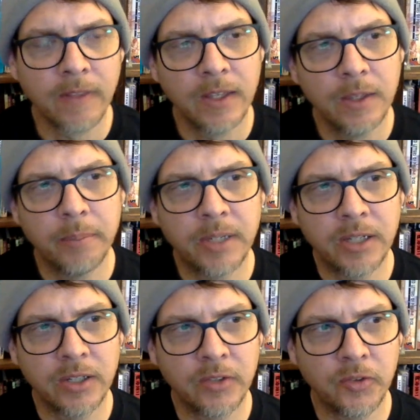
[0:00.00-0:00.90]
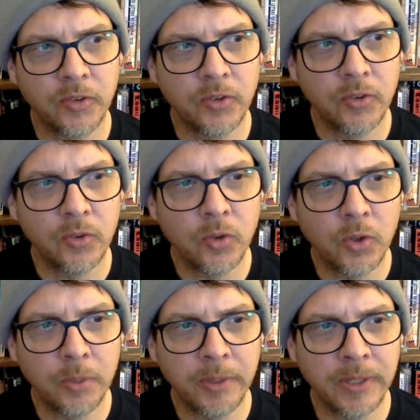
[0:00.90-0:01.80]
Because
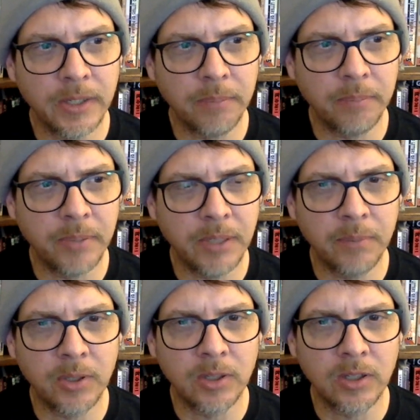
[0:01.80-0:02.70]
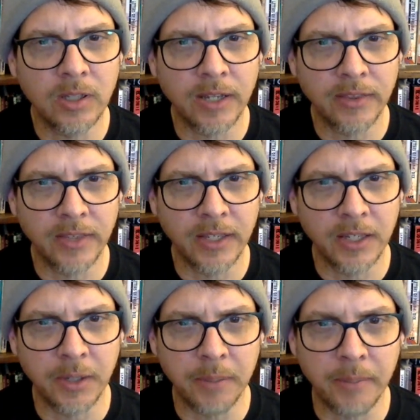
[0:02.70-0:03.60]
normally people, I
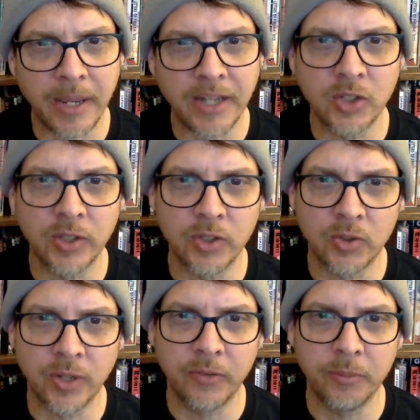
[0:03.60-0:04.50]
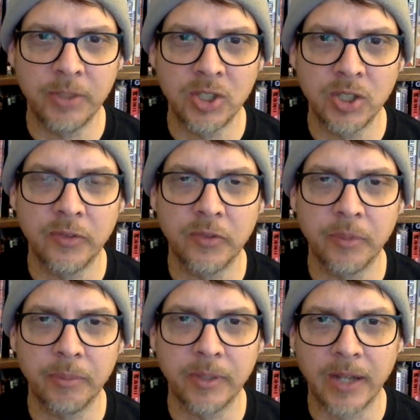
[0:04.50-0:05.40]
think, imagine that transmission is
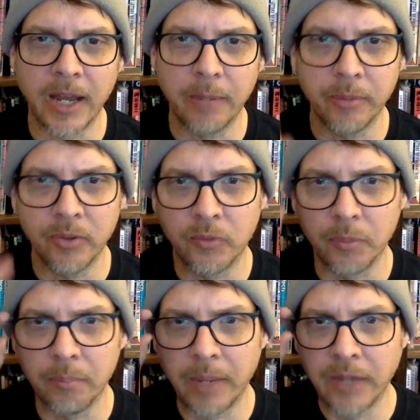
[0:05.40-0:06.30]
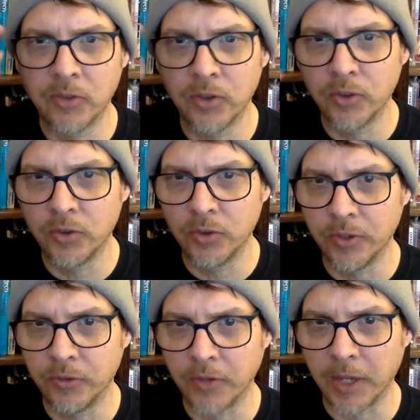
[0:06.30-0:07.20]
something that happens from master to
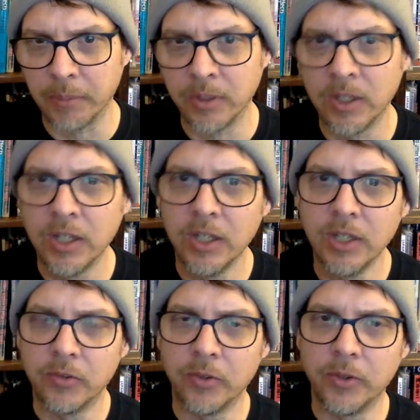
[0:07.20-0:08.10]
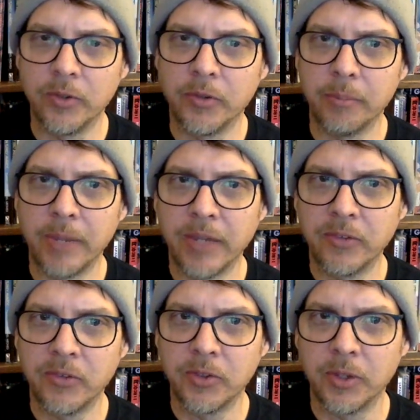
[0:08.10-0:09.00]
disciple. So there's the
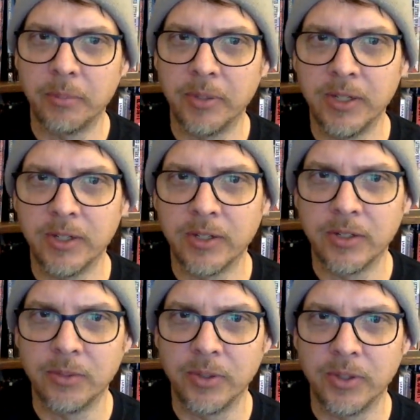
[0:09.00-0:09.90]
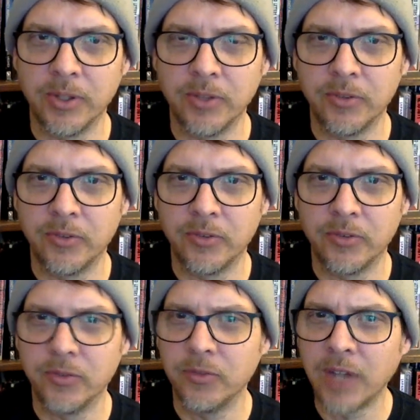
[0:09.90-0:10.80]
master up here with
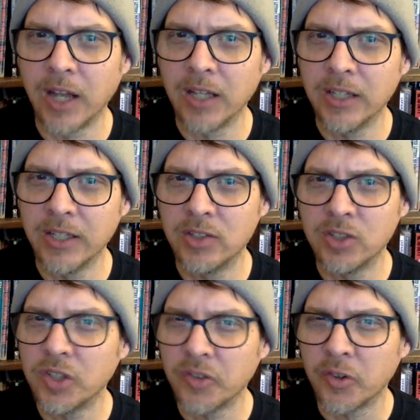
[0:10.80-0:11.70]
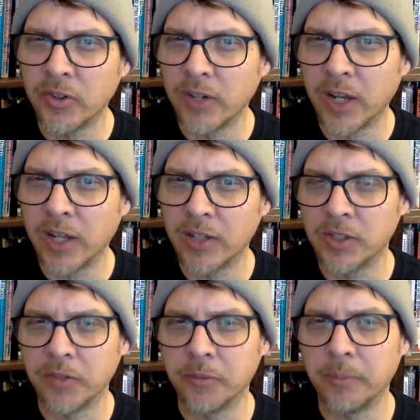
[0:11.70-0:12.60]
his or her knowledge,
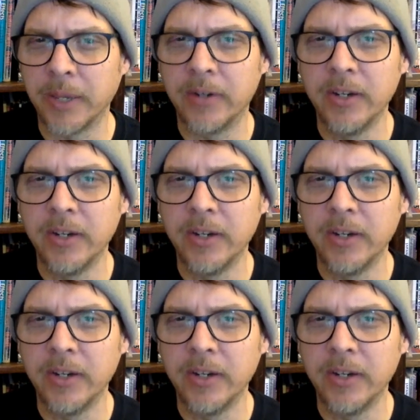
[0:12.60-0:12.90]
doesn't matter.